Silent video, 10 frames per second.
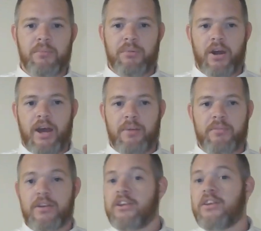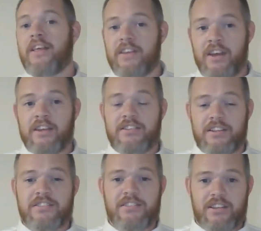but in the
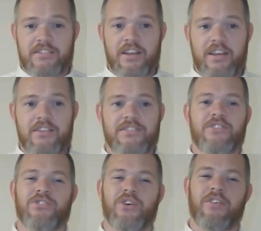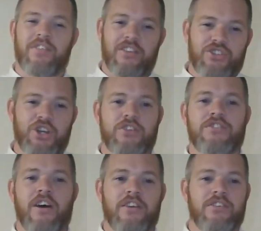1960s, sort of the church
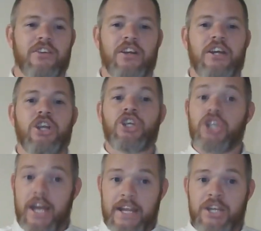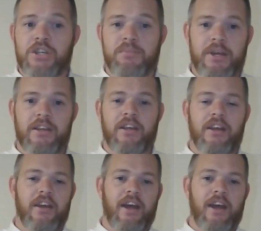started to change a bit,